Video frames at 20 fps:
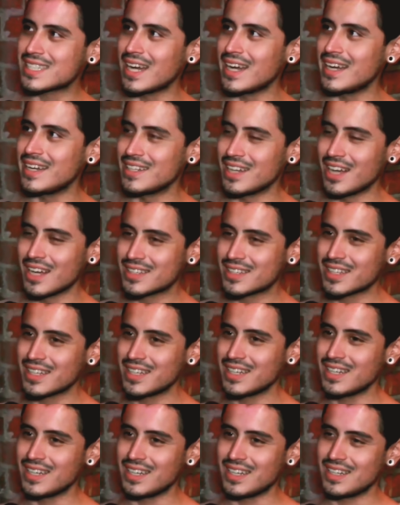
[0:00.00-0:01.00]
side, not
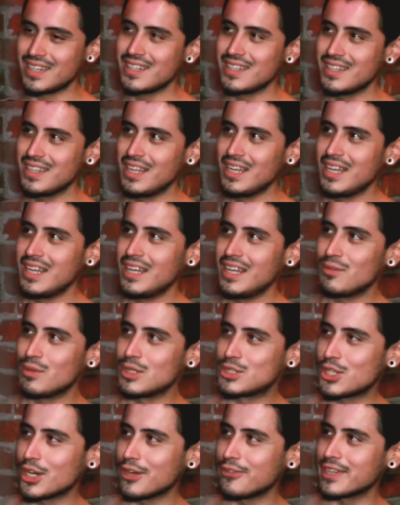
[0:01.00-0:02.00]
the
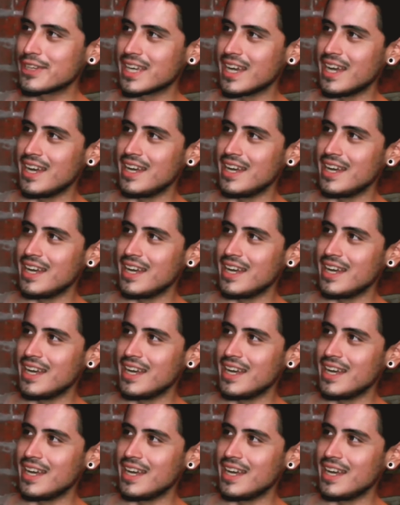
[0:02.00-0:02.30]
retrieving